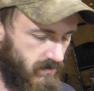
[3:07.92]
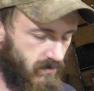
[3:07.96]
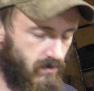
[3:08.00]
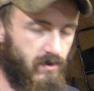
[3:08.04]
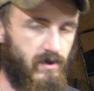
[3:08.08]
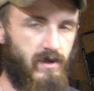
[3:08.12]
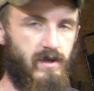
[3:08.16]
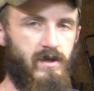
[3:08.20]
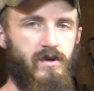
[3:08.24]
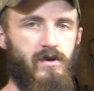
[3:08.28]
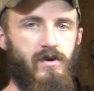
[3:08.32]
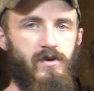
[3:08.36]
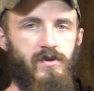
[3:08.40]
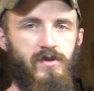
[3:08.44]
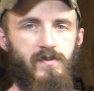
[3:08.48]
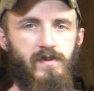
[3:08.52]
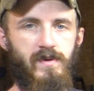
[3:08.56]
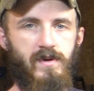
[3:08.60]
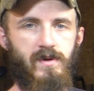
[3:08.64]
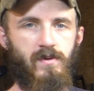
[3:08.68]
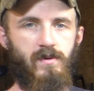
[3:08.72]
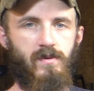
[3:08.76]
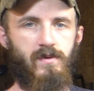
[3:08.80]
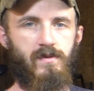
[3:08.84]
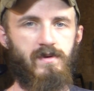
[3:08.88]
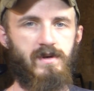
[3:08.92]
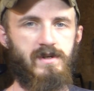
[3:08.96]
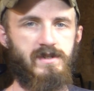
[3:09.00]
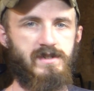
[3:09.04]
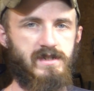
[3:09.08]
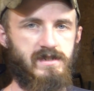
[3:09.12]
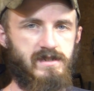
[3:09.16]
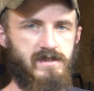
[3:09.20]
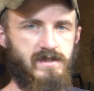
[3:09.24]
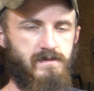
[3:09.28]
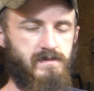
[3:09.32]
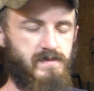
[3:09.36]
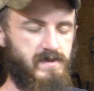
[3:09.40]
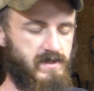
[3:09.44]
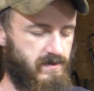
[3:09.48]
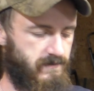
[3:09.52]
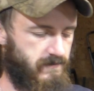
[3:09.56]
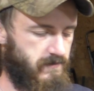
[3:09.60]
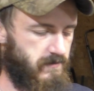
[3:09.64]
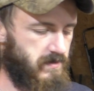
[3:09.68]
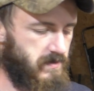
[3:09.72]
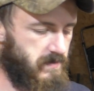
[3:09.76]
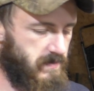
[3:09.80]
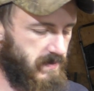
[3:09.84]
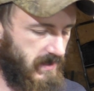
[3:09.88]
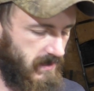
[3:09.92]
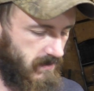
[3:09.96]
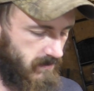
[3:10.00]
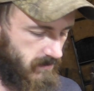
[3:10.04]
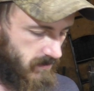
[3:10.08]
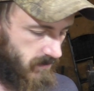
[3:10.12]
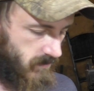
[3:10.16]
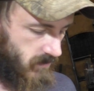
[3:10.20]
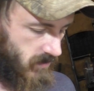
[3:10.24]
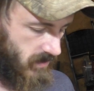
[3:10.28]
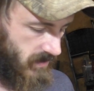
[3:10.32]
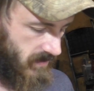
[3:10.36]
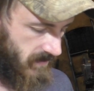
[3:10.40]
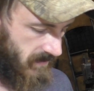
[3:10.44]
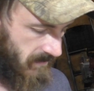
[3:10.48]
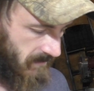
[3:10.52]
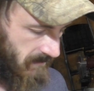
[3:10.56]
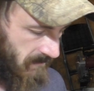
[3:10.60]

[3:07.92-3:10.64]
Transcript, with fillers: or you can go 3/4 inch. That's up to you if you want to pay a little more.